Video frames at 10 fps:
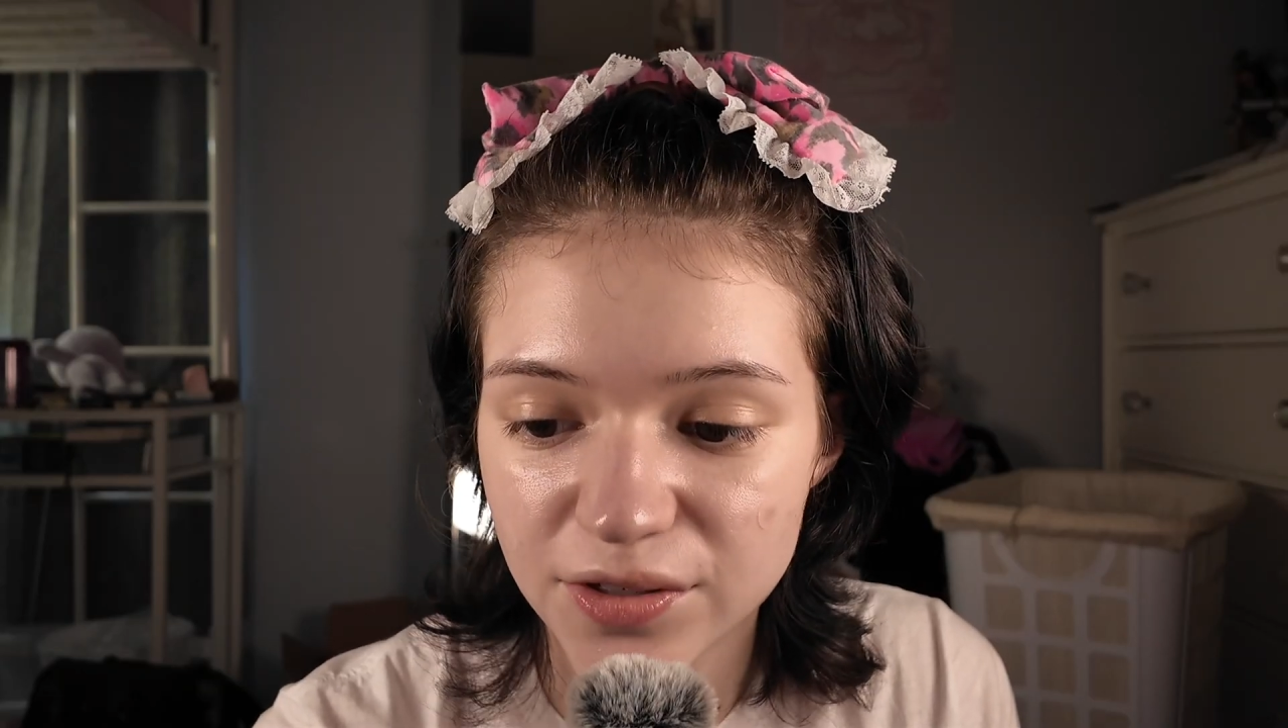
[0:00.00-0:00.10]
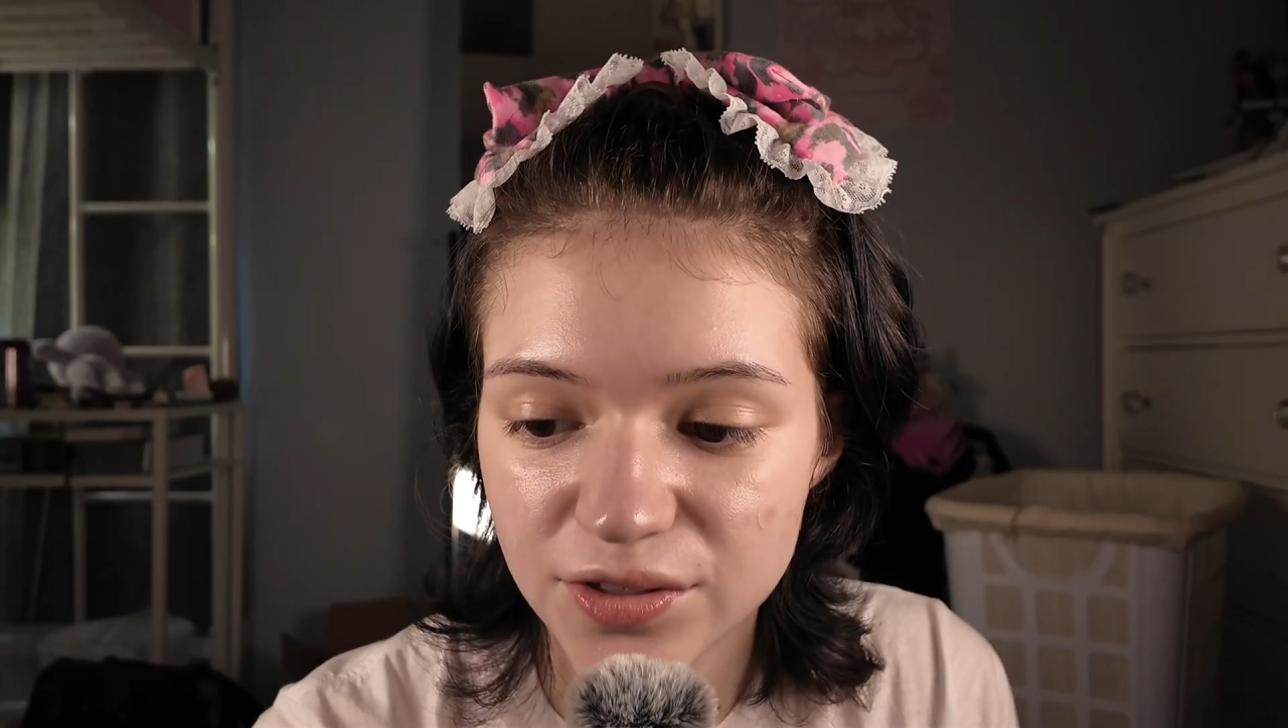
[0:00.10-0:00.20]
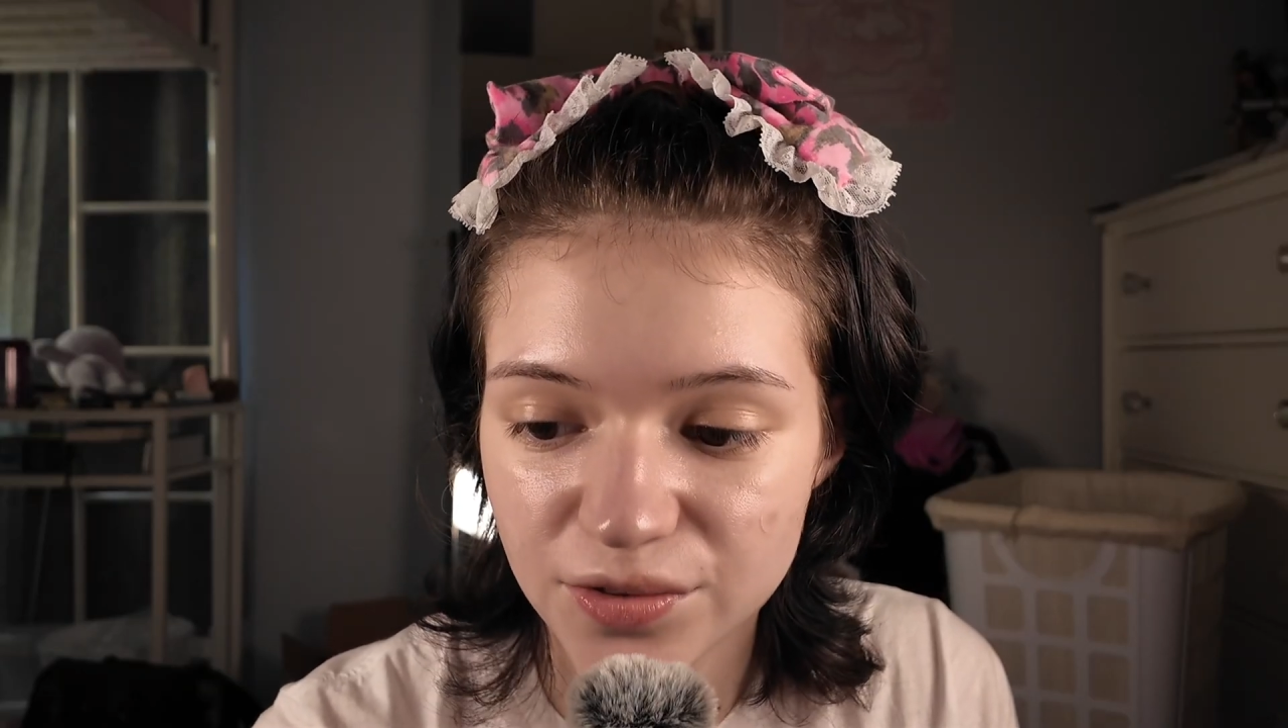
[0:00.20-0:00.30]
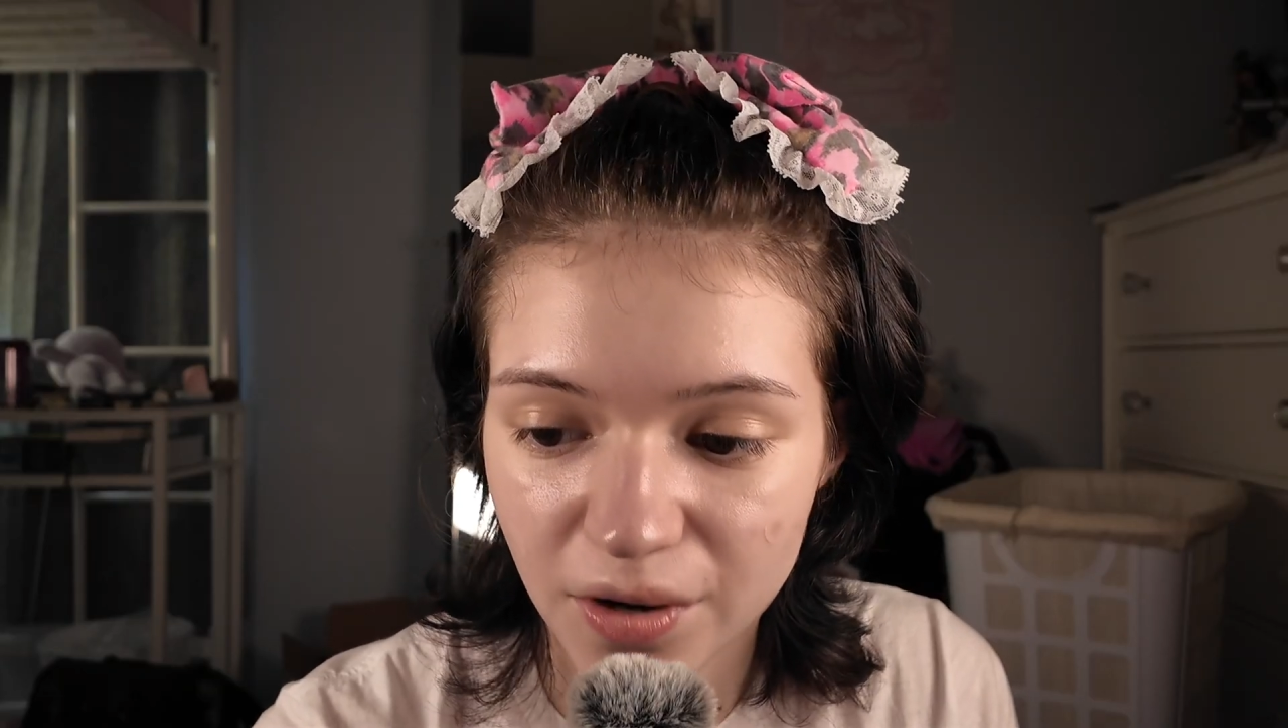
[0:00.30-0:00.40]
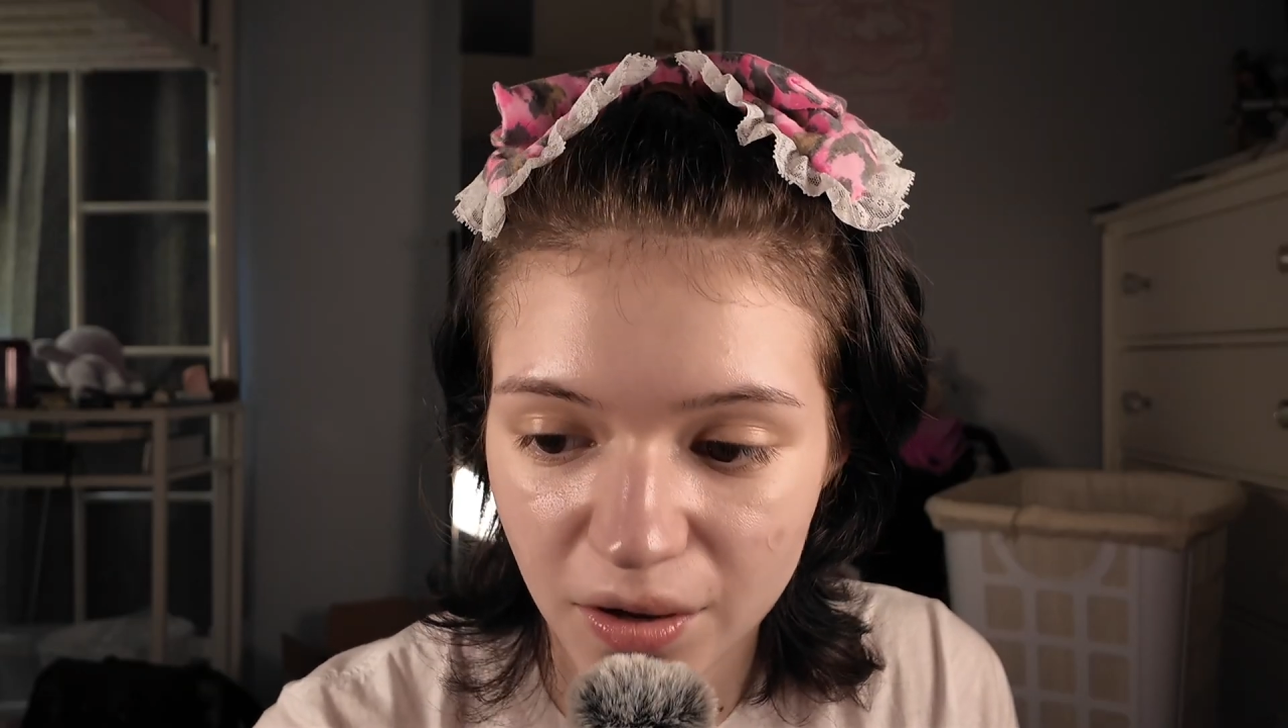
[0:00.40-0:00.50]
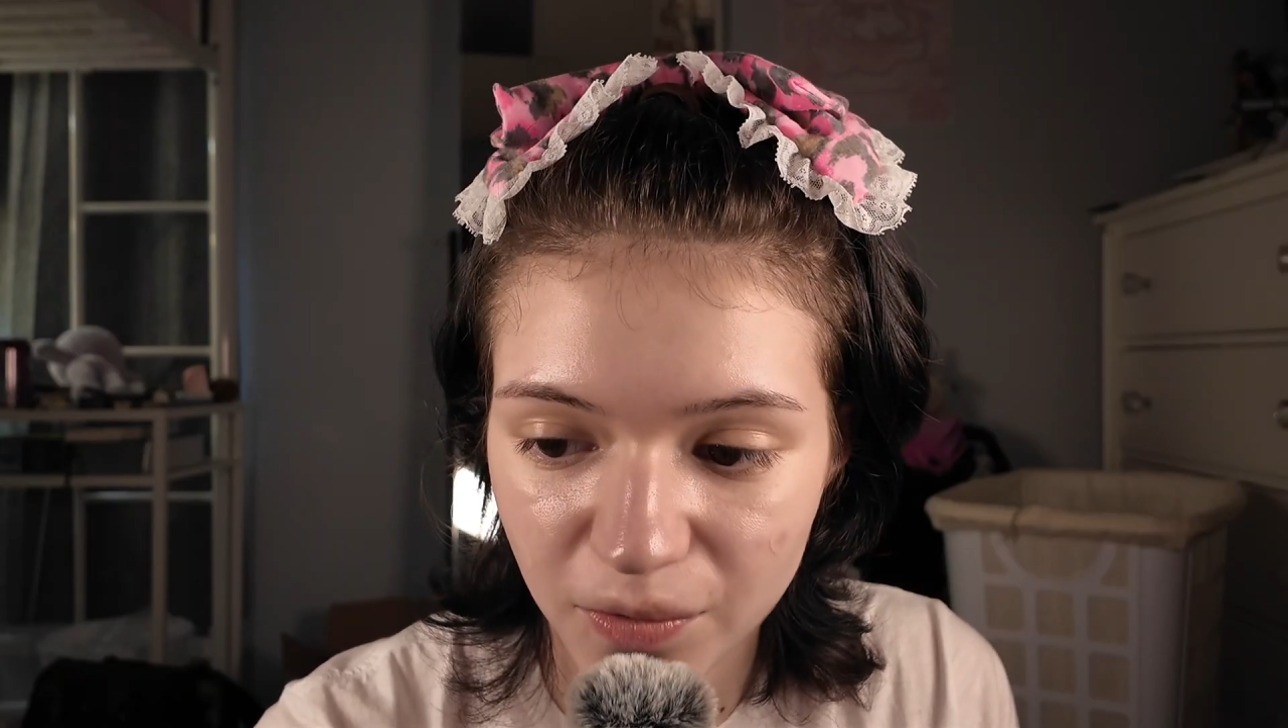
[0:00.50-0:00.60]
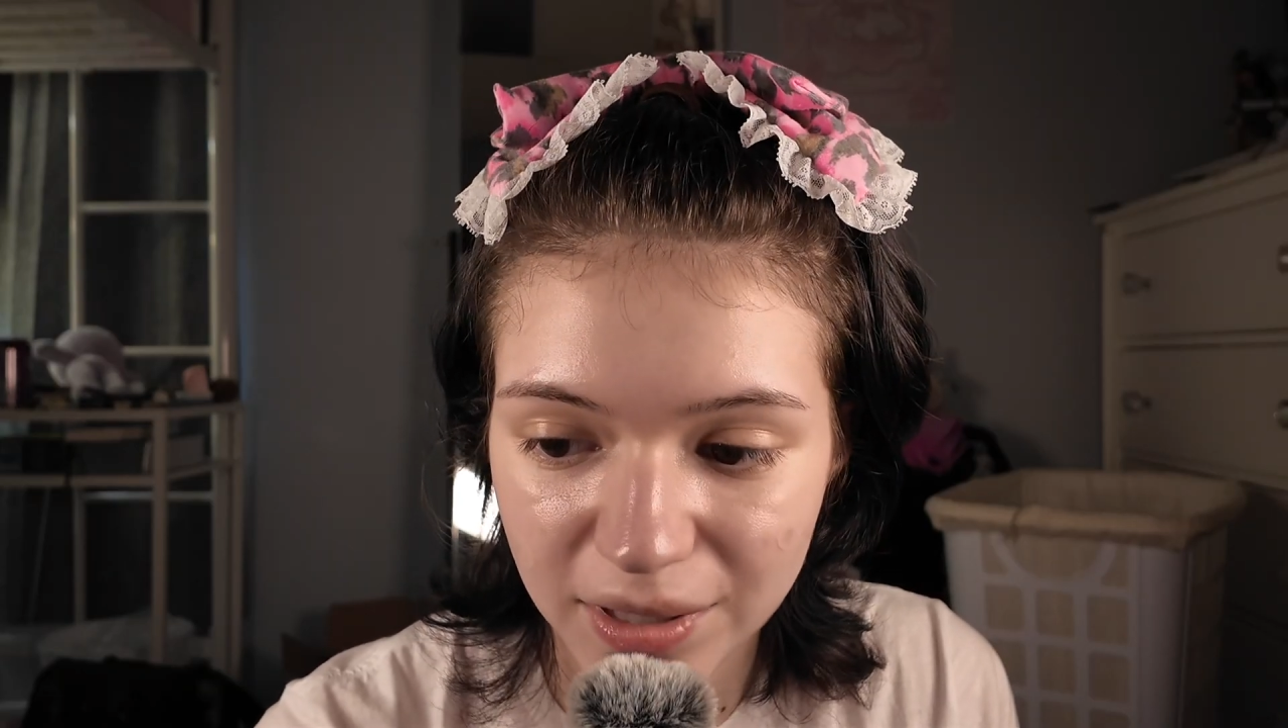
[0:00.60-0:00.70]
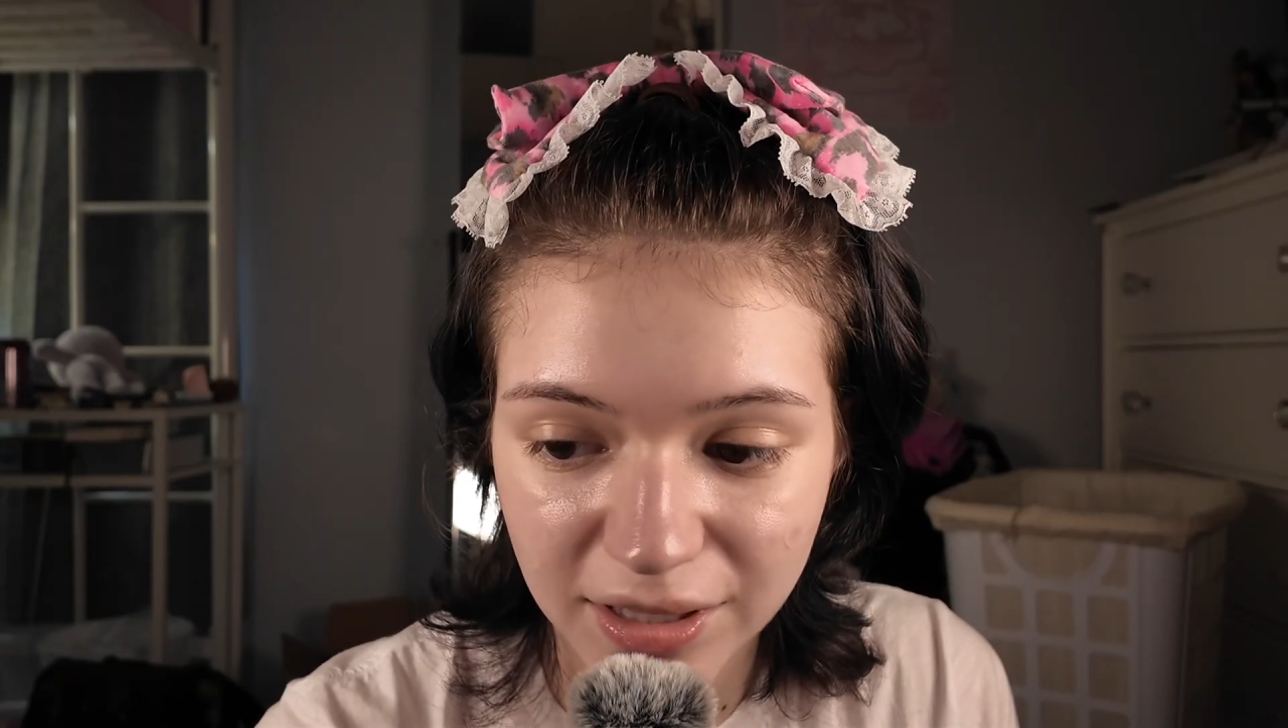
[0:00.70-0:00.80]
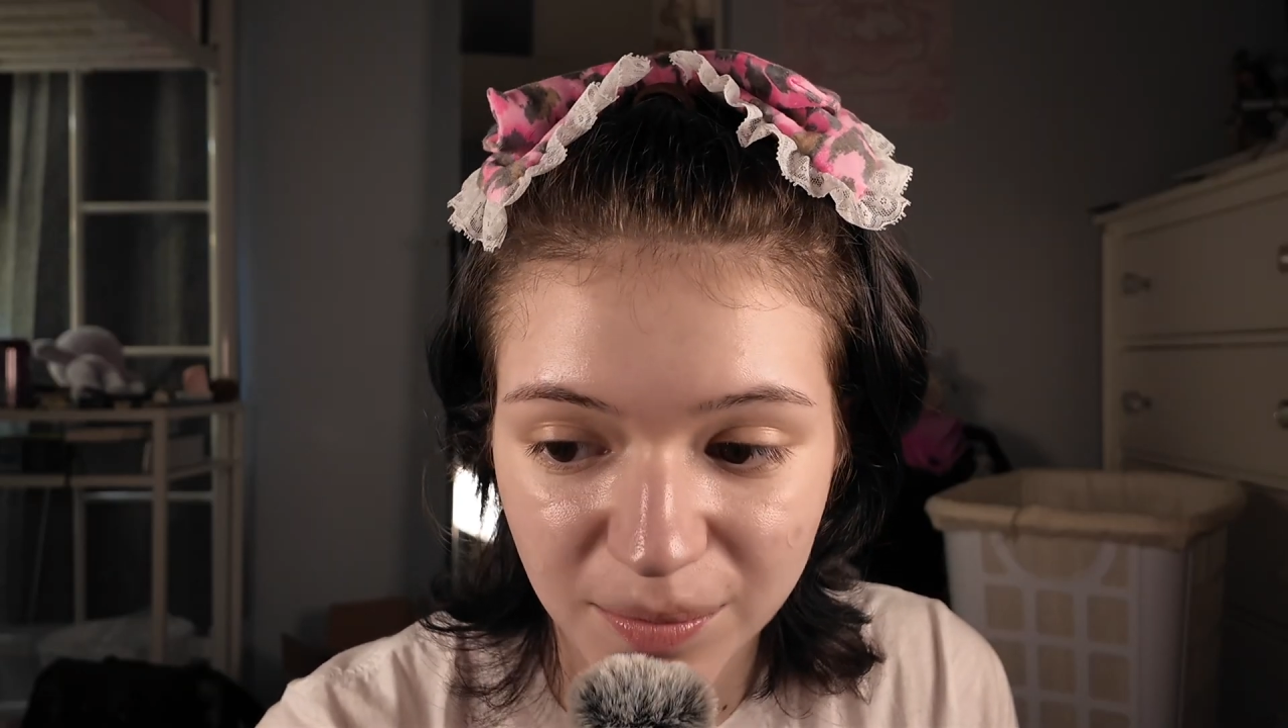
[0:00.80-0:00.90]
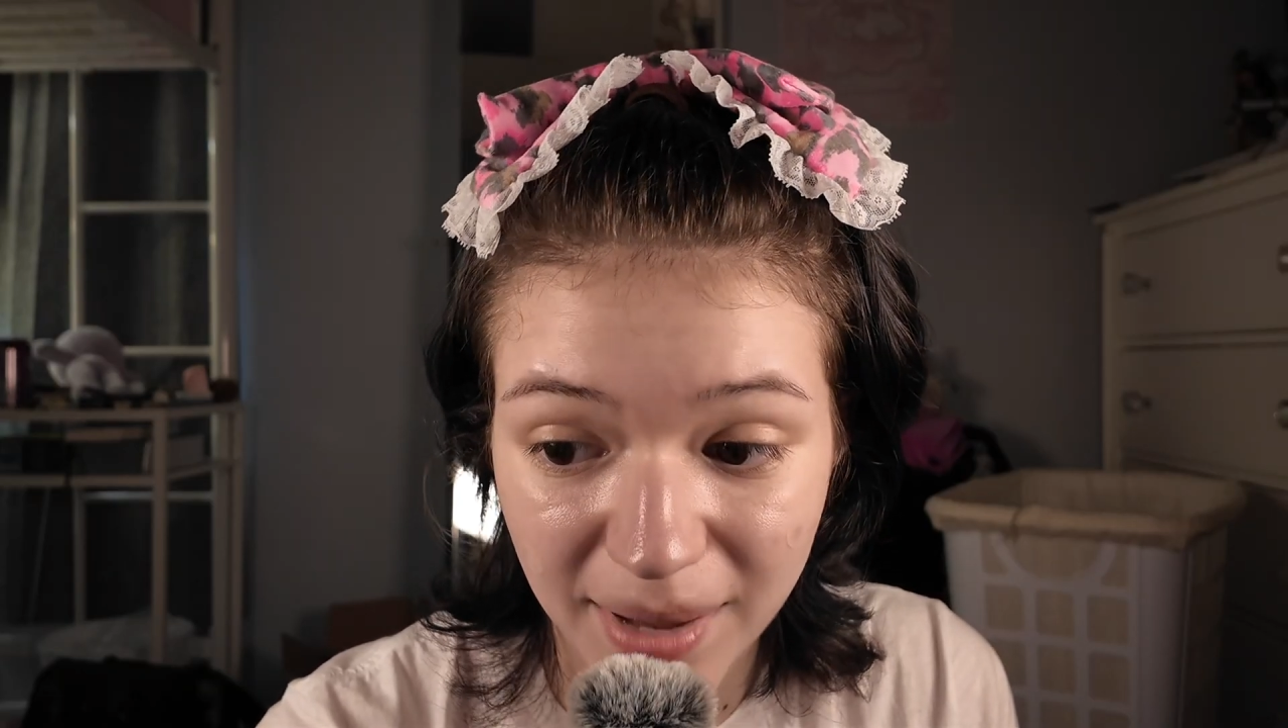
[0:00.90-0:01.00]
strong-willed